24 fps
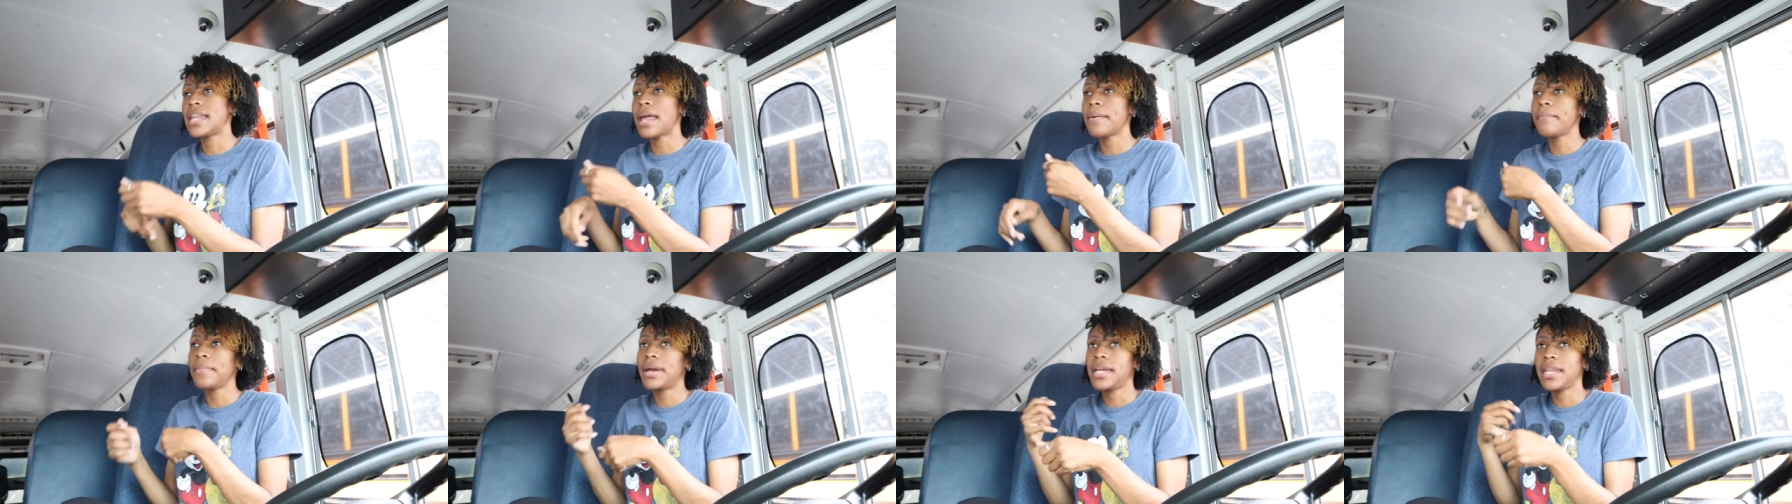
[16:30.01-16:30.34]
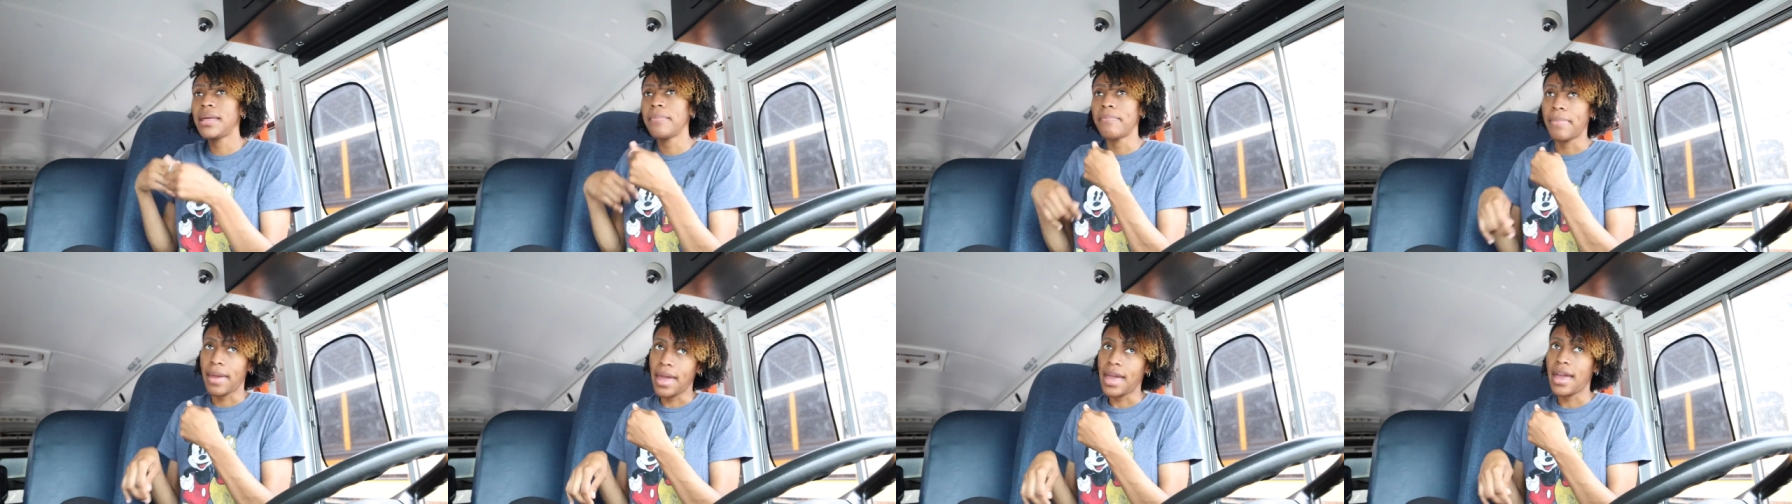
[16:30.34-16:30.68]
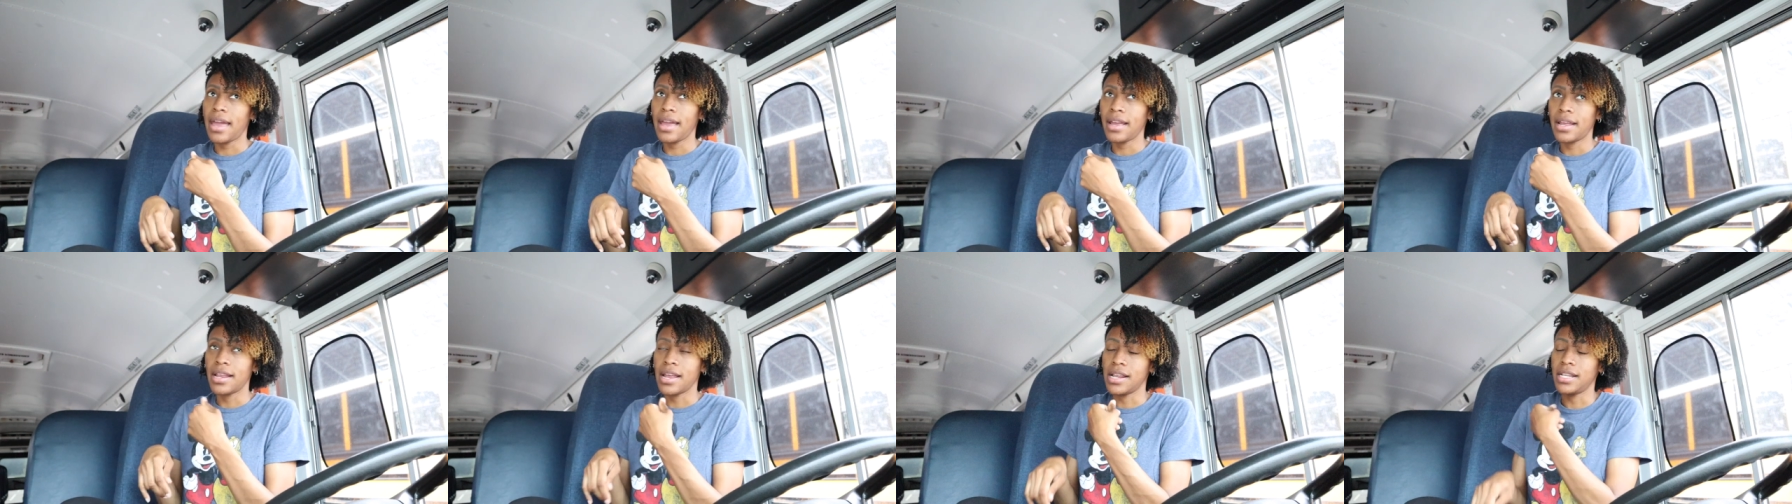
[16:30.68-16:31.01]
that money
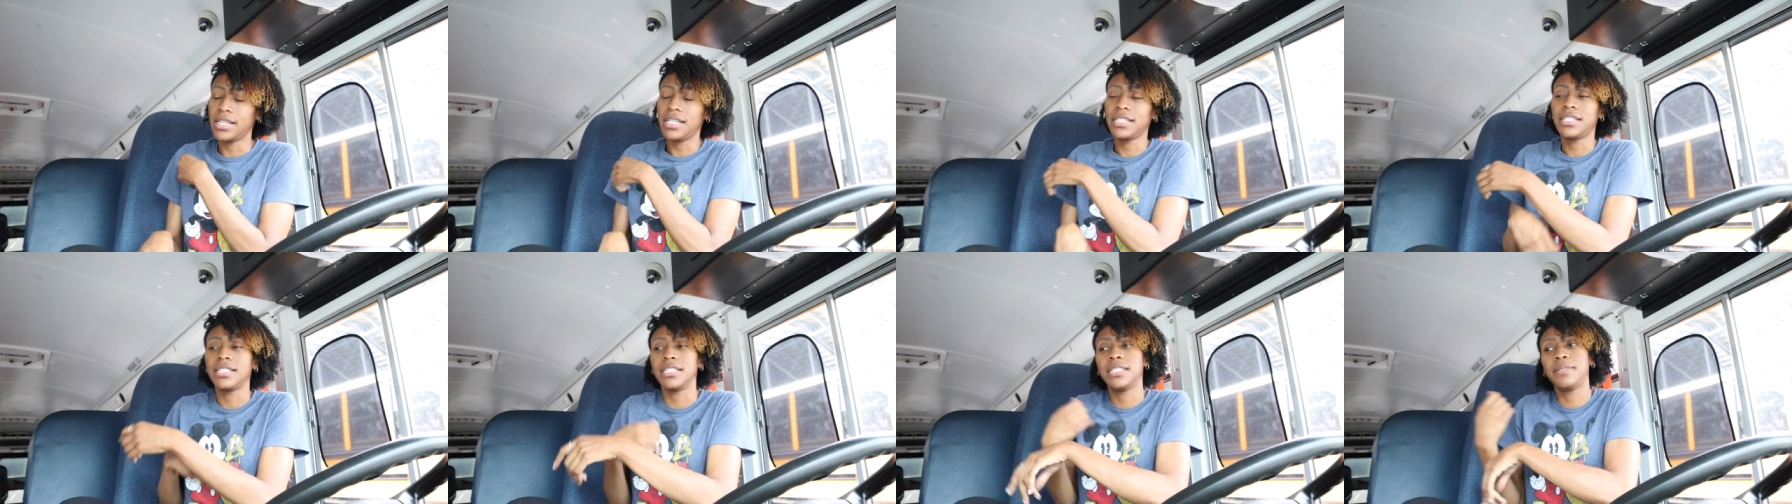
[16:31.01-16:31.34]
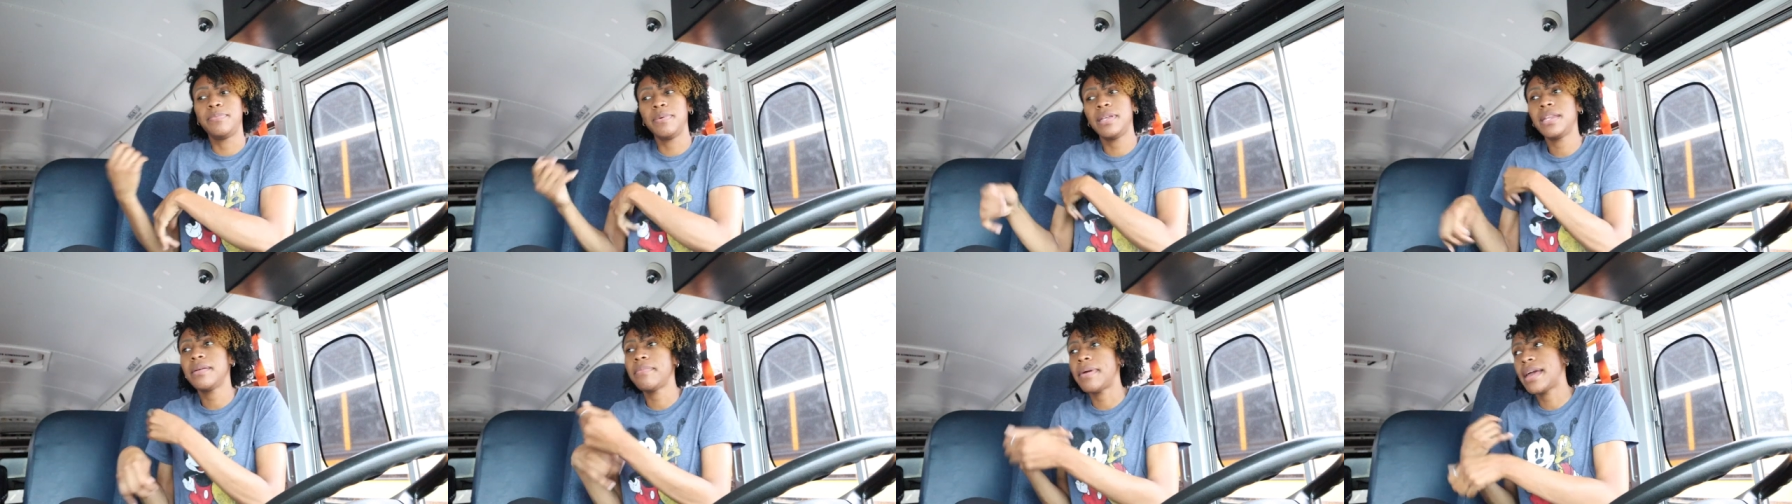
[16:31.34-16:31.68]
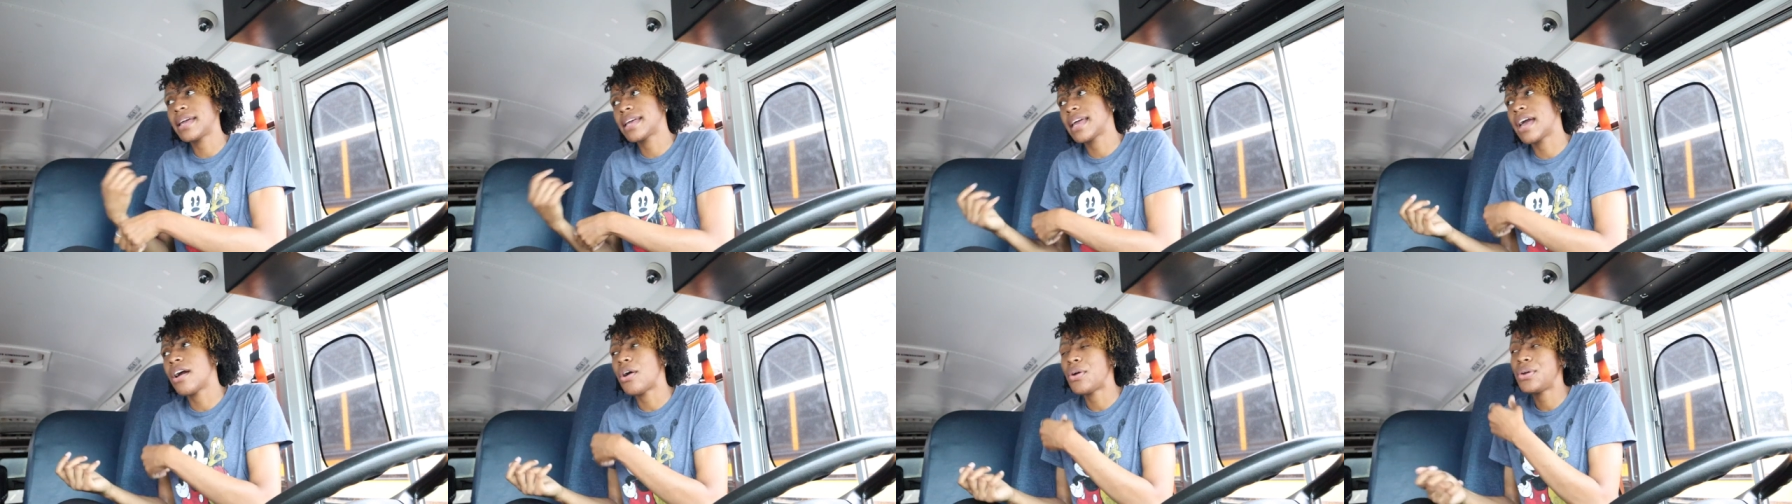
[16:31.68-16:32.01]
back, just to spin it
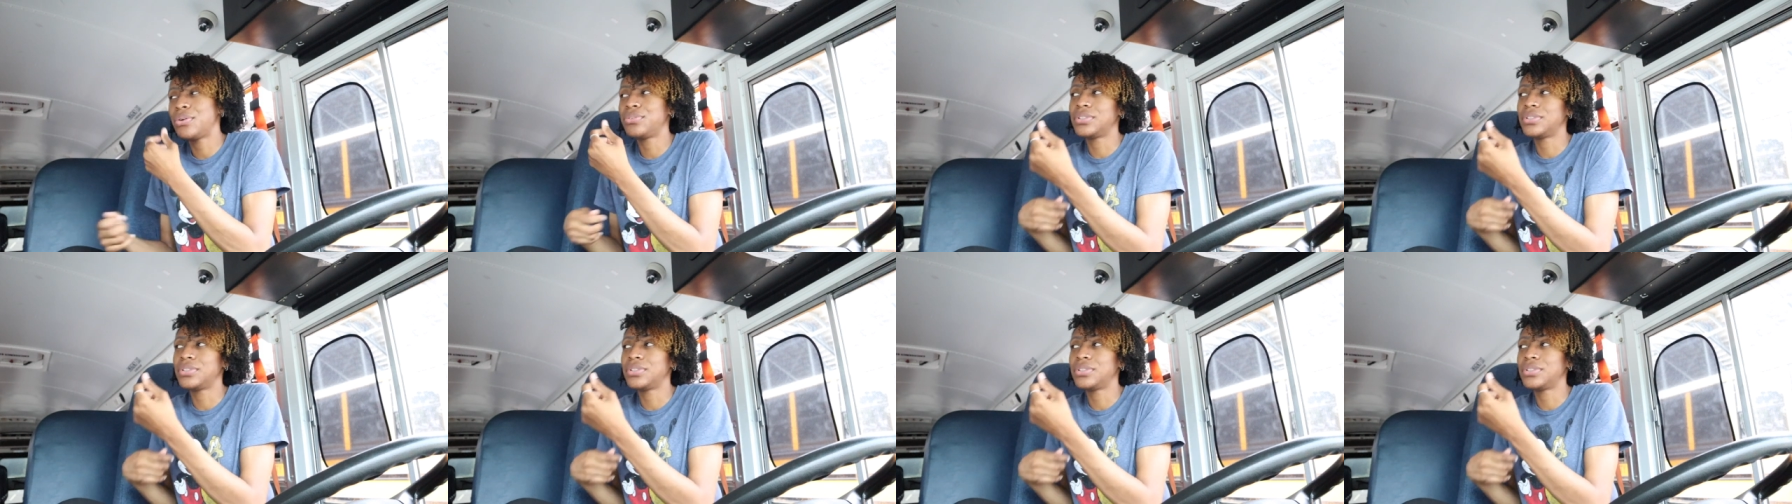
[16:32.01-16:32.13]
back out.